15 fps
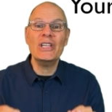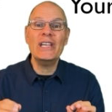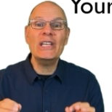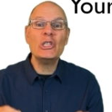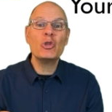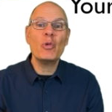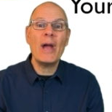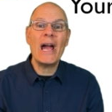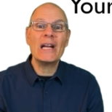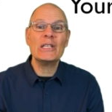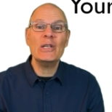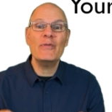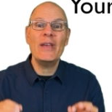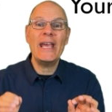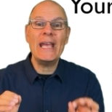and
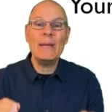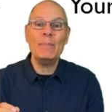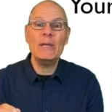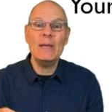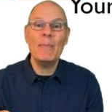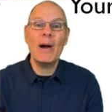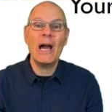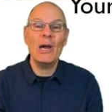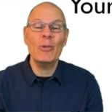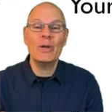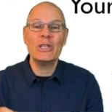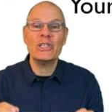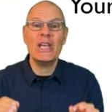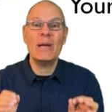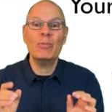interactive AP Bio
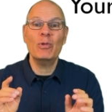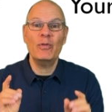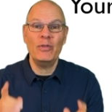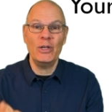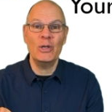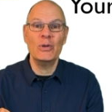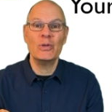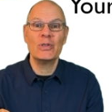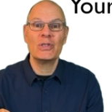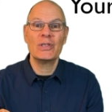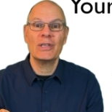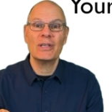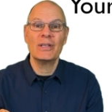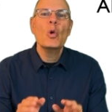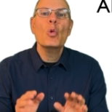exam
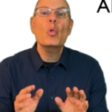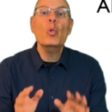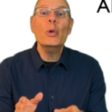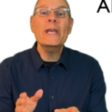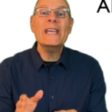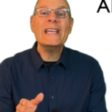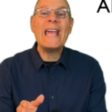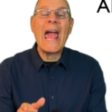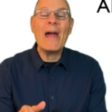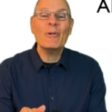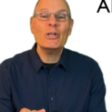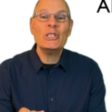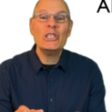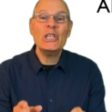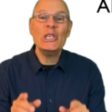reviews. We
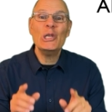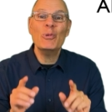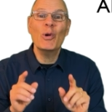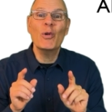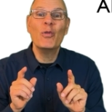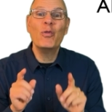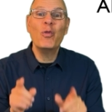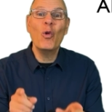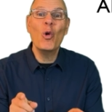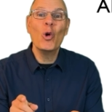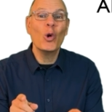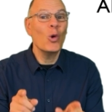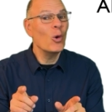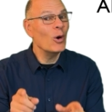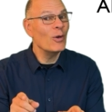guarantee you a
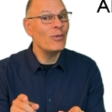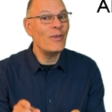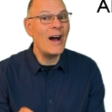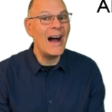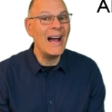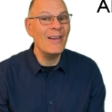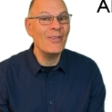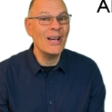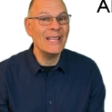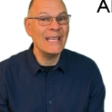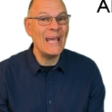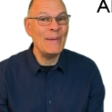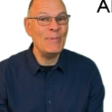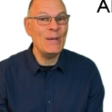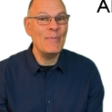four or a five on
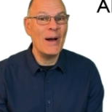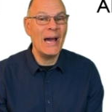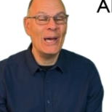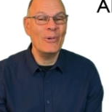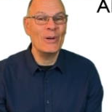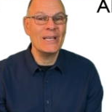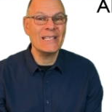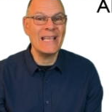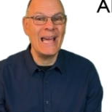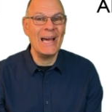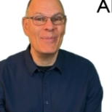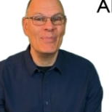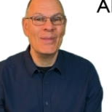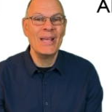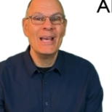the AP Bio exam.